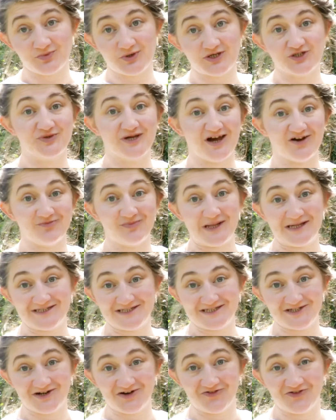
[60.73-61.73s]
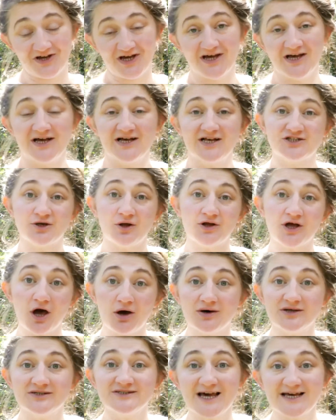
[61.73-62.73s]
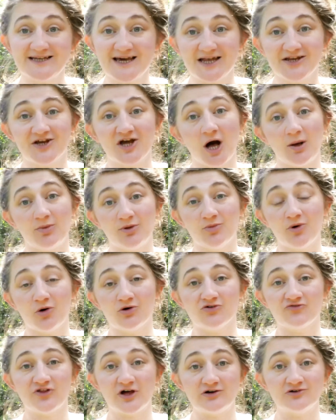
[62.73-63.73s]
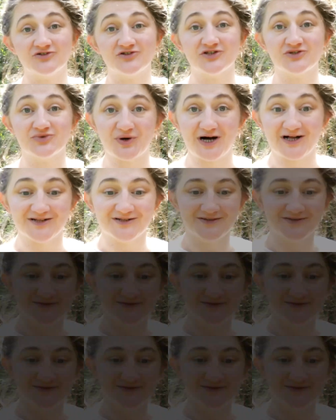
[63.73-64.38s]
which we have plenty of. So I'll go and deadhead a couple more of those as well.